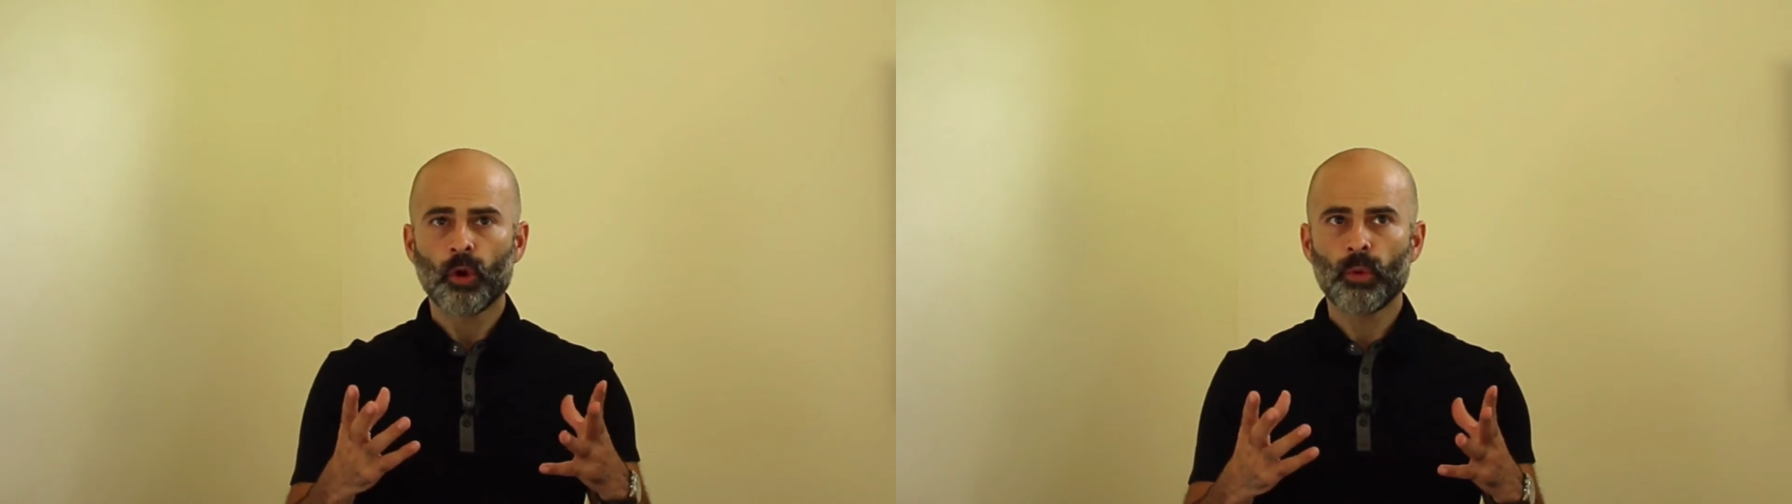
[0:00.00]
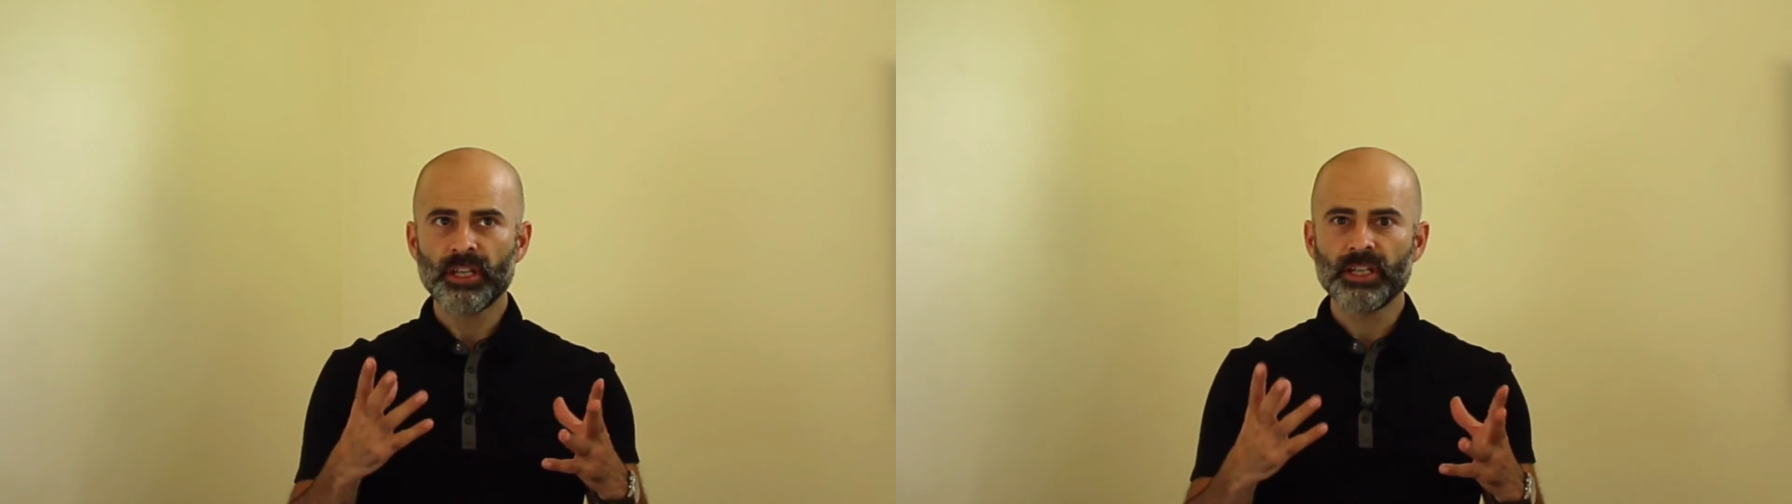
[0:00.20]

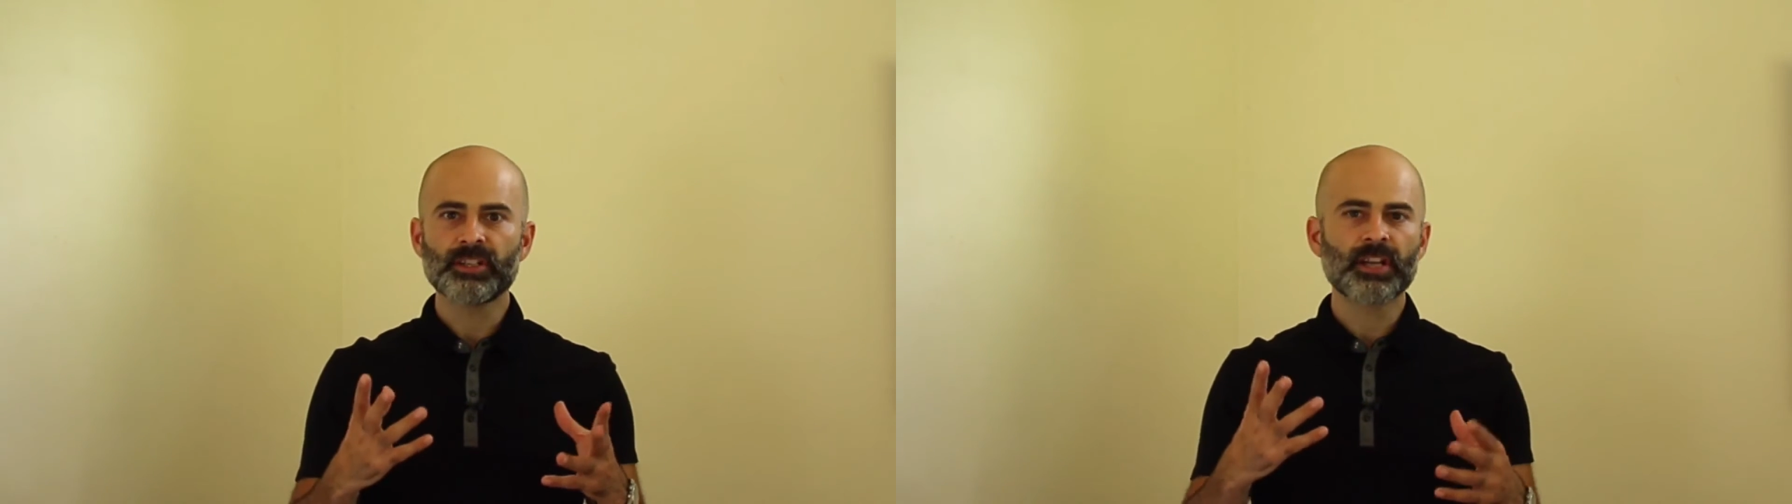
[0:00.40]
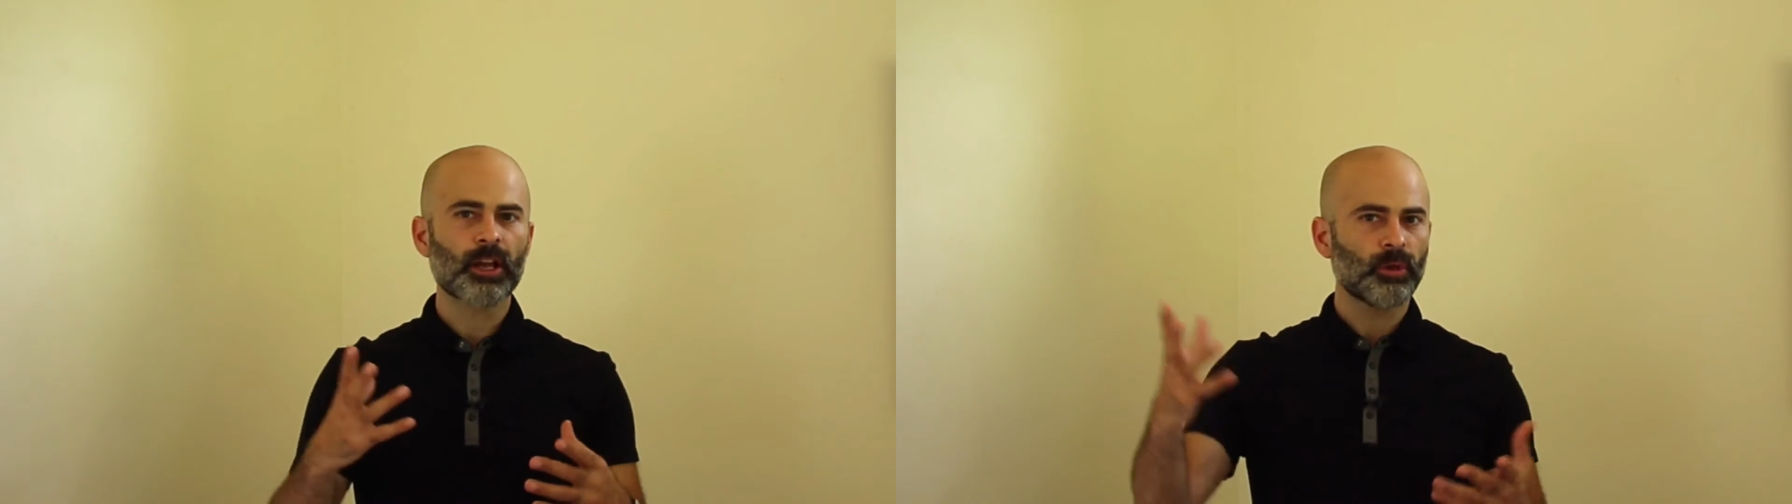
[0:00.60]
we need
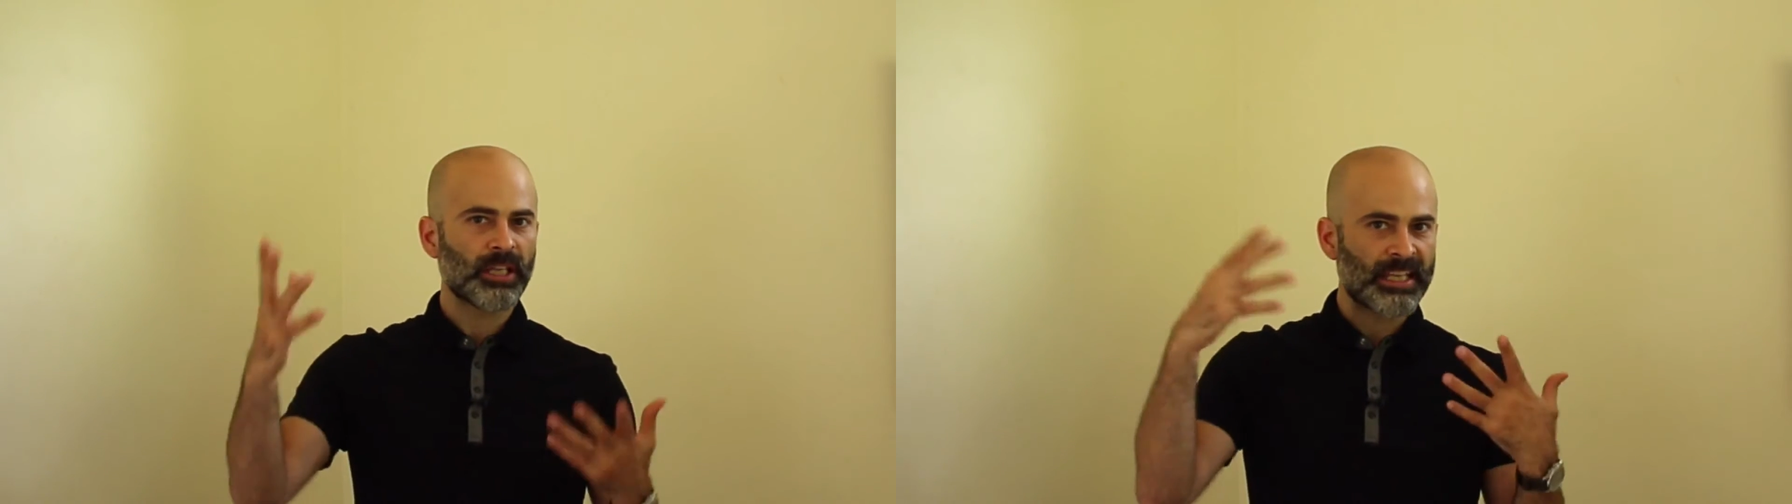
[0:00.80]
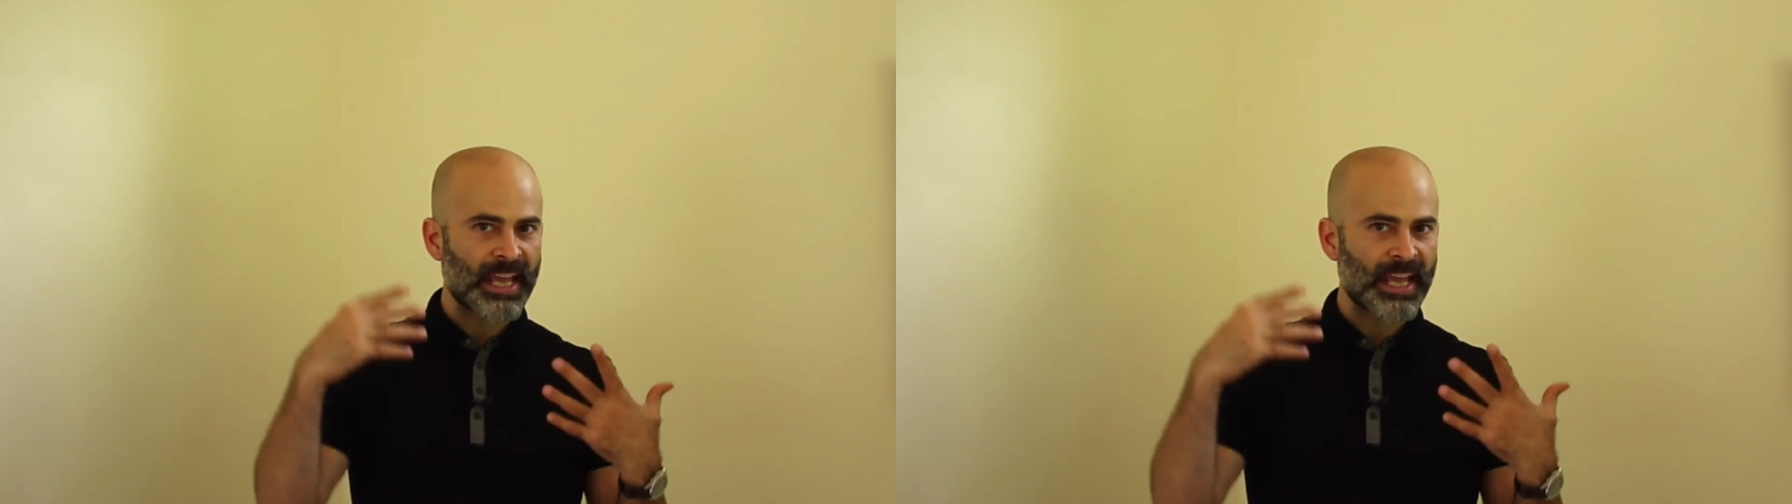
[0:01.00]
to not only